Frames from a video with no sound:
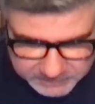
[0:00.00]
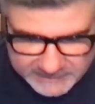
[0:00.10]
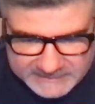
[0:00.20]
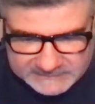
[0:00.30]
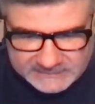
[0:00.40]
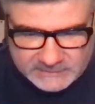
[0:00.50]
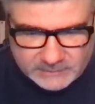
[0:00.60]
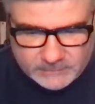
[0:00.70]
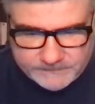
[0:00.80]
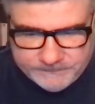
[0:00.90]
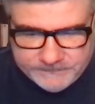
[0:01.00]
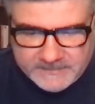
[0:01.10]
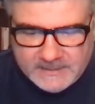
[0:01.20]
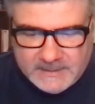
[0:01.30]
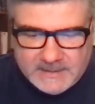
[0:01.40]
placed in you.
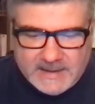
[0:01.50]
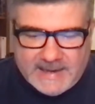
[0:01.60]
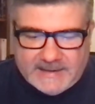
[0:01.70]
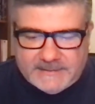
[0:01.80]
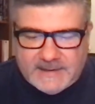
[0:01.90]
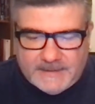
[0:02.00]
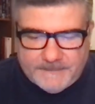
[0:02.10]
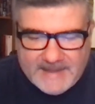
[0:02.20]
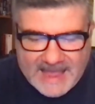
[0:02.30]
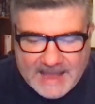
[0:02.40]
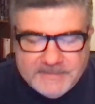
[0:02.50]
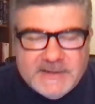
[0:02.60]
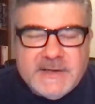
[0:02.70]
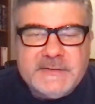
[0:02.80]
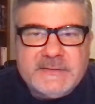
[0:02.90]
And um,
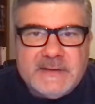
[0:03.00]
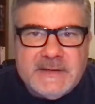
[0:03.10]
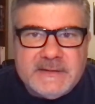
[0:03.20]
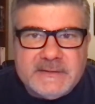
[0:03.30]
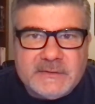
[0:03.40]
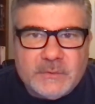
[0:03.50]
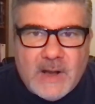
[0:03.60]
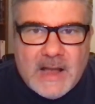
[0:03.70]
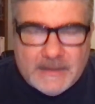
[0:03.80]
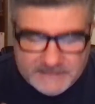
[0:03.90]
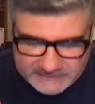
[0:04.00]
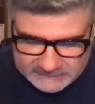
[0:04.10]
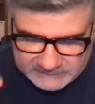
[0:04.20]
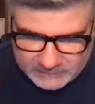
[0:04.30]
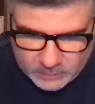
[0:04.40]
happiness is ascribed, this
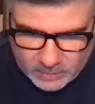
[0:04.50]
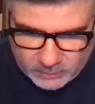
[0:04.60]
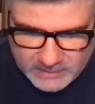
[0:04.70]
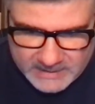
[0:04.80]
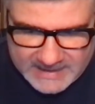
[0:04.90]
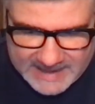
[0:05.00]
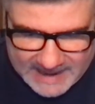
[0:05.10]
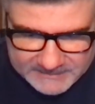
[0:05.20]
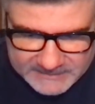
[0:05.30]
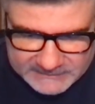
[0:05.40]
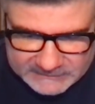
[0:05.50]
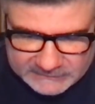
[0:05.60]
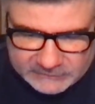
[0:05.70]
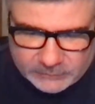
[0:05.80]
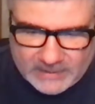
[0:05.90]
is a quote happiness is
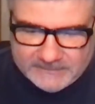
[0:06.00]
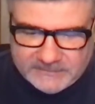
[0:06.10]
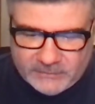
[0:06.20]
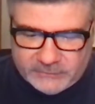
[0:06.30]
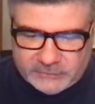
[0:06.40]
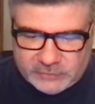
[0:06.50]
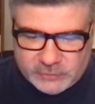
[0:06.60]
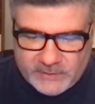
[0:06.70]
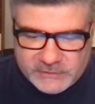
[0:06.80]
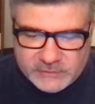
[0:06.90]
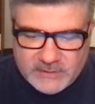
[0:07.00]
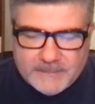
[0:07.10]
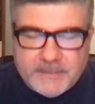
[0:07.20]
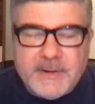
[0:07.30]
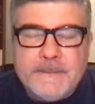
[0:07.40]
ascribed to those who treasure
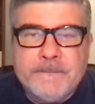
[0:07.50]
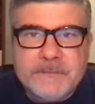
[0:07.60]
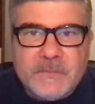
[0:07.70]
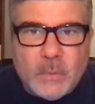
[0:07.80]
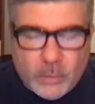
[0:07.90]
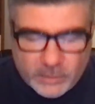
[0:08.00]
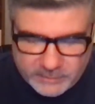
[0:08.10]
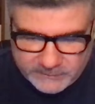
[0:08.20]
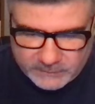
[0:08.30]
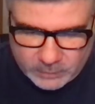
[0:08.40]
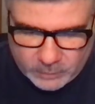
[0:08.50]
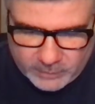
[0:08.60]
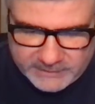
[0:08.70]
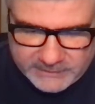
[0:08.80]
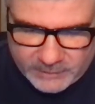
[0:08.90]
up the word of the
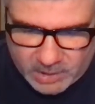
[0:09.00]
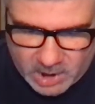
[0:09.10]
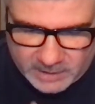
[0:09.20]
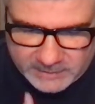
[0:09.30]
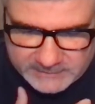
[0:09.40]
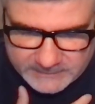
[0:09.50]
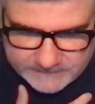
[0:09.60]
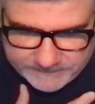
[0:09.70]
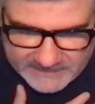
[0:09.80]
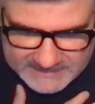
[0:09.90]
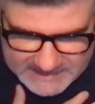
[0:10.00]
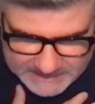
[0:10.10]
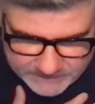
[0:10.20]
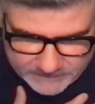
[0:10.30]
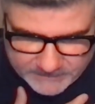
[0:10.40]
Lord in their heart. They
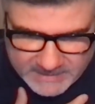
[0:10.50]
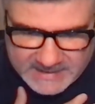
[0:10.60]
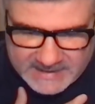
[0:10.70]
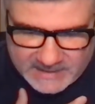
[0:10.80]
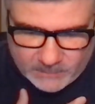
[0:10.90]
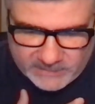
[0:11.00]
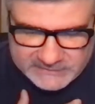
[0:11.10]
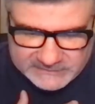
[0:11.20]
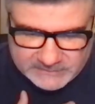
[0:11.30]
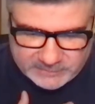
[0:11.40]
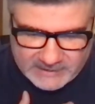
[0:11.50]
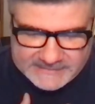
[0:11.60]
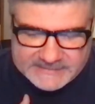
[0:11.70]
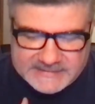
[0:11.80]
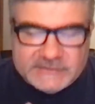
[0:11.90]
keep them, in which is
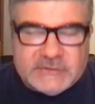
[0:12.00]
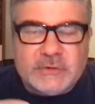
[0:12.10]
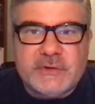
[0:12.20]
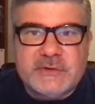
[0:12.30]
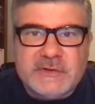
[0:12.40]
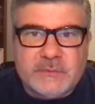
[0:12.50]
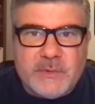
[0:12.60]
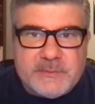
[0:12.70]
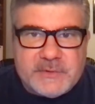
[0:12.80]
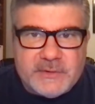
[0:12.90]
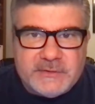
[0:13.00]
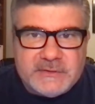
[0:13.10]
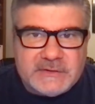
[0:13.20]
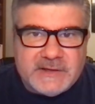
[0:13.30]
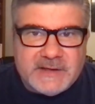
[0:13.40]
implied that they search the scriptures, just